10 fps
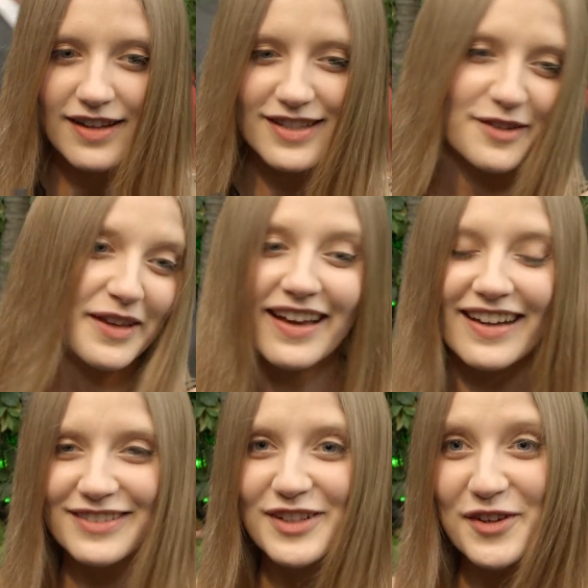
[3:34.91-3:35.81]
So
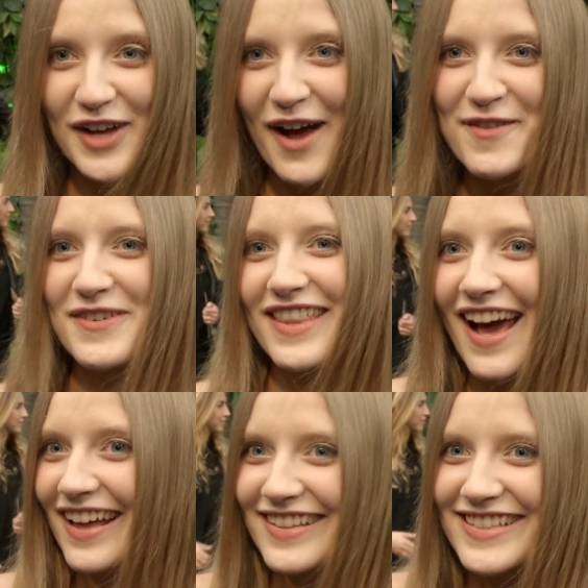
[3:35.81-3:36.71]
yeah, look out for
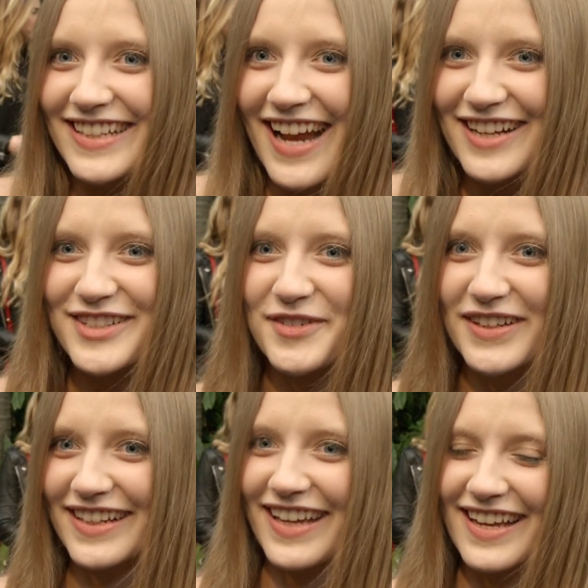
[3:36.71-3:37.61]
that. That's the next
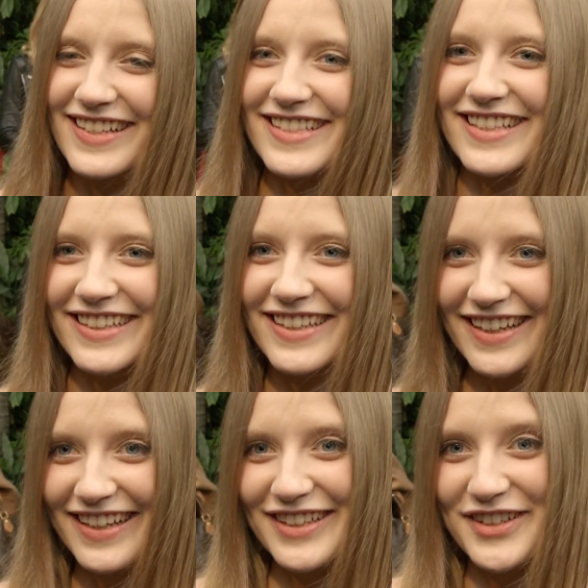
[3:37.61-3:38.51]
one, I guess, that
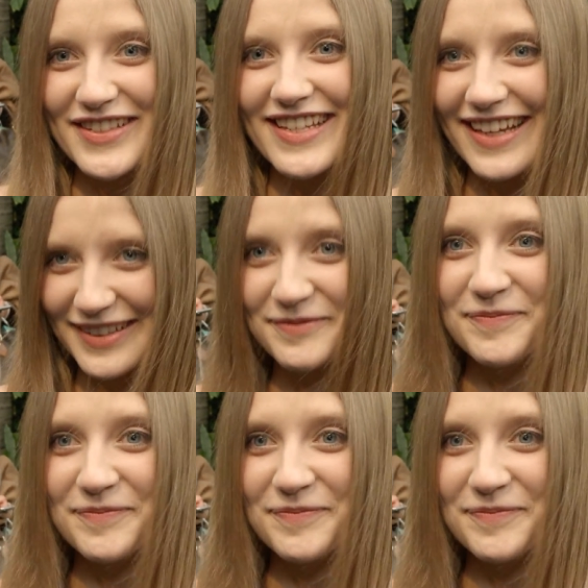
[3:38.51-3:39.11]
you'll see.